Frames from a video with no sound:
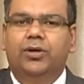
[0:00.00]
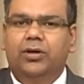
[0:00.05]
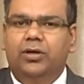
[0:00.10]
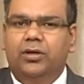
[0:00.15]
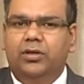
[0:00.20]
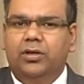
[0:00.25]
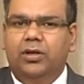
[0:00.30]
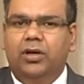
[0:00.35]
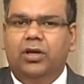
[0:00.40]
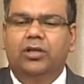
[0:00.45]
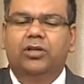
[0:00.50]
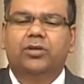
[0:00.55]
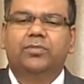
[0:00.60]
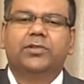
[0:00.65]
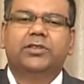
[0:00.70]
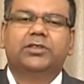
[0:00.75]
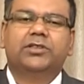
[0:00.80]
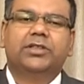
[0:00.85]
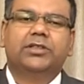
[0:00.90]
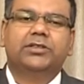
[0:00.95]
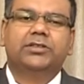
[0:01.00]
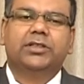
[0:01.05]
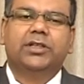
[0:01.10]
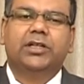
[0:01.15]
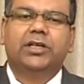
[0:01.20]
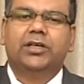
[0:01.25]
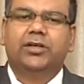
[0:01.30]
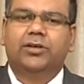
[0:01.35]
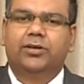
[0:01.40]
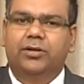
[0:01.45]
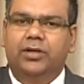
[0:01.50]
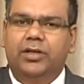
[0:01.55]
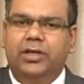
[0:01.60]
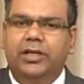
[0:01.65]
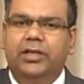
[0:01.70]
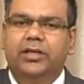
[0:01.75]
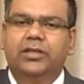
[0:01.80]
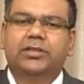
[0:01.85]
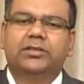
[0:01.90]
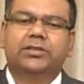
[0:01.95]
or glaucoma surgery or
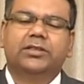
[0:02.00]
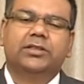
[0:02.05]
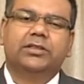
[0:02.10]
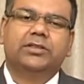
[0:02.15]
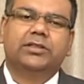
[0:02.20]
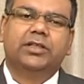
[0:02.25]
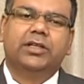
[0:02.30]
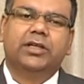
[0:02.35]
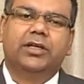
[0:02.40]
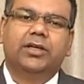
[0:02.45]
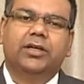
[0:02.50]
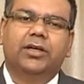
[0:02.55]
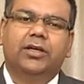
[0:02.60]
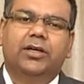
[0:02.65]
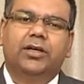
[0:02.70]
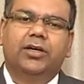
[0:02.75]
retina surgery,